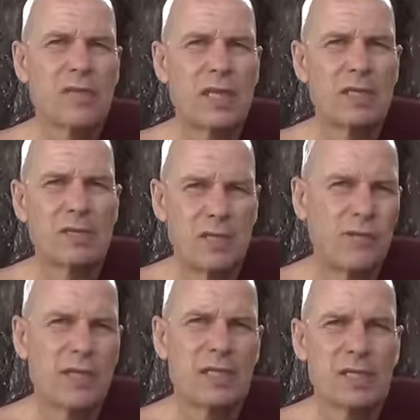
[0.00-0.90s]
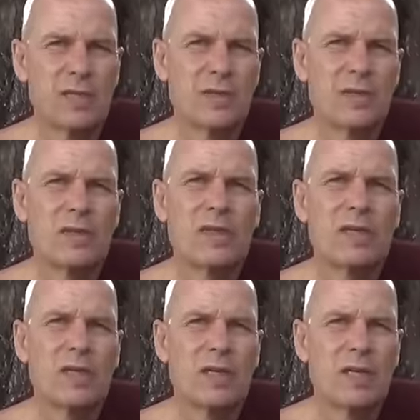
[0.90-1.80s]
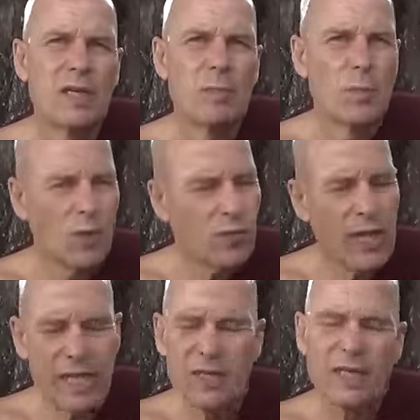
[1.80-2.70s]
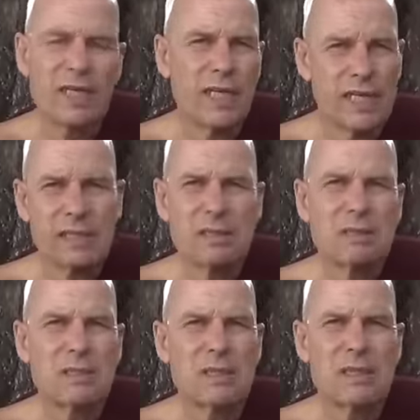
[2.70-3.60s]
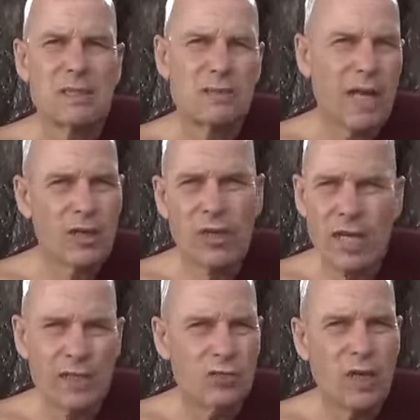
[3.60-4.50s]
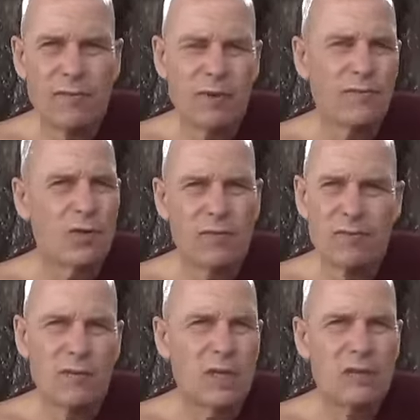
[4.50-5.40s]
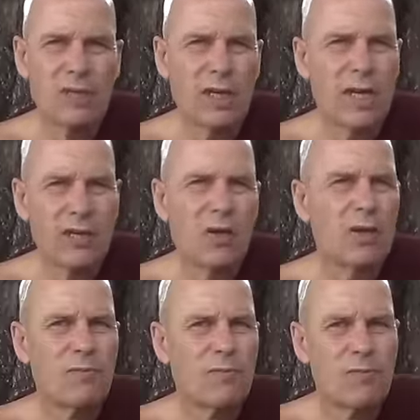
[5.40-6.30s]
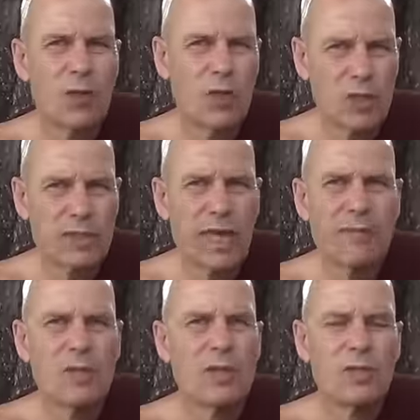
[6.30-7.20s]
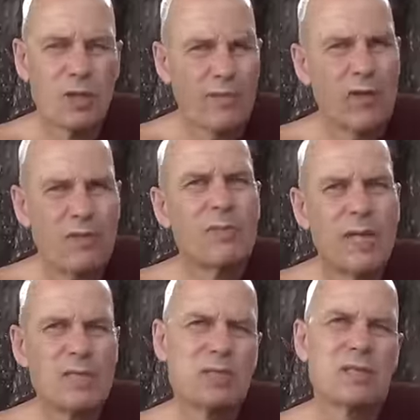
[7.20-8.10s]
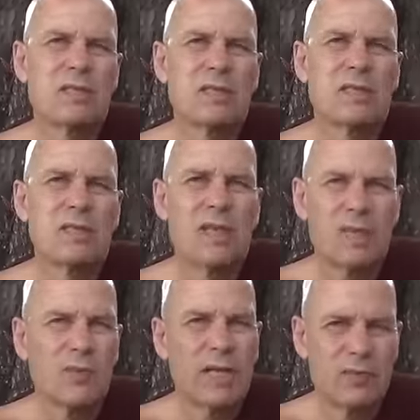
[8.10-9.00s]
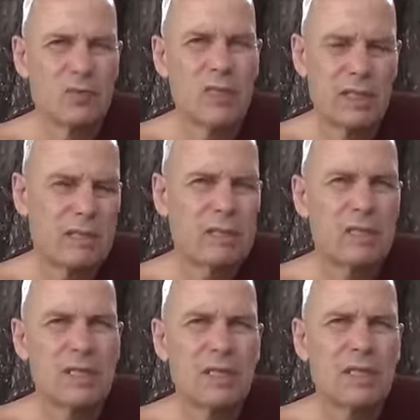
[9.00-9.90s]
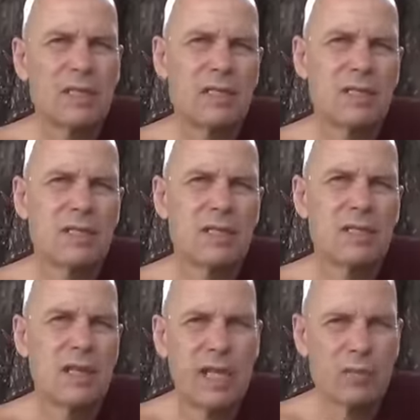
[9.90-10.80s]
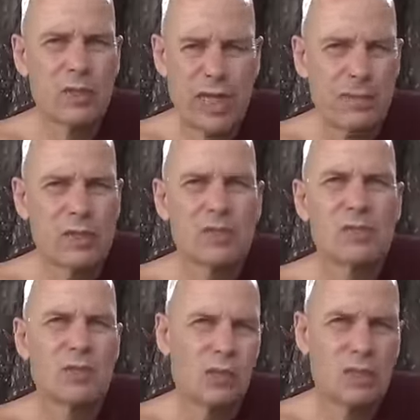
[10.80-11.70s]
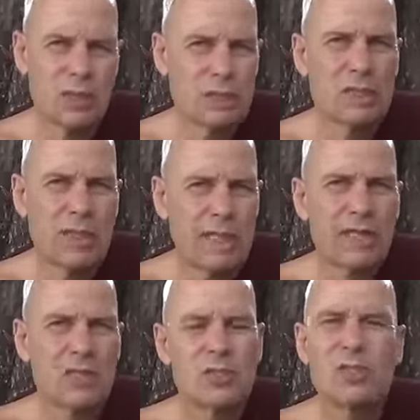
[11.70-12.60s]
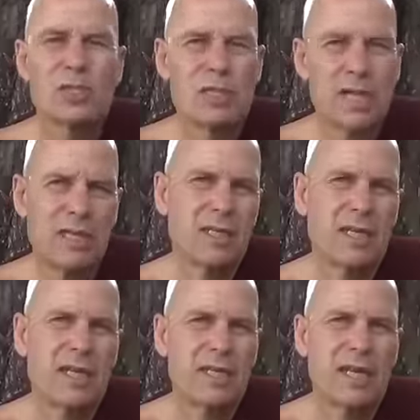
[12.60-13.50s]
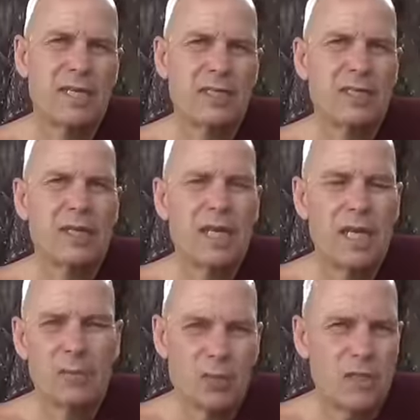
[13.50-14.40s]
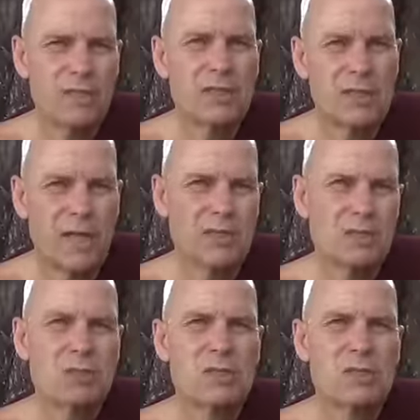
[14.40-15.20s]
It is difficult. Both alcohol and alcohol, you have, if you have drinking alcohol for a long time, you have to have medicine. Otherwise, you get uh, delirium tremens, which is a deadly disease in eighty percent of the cases.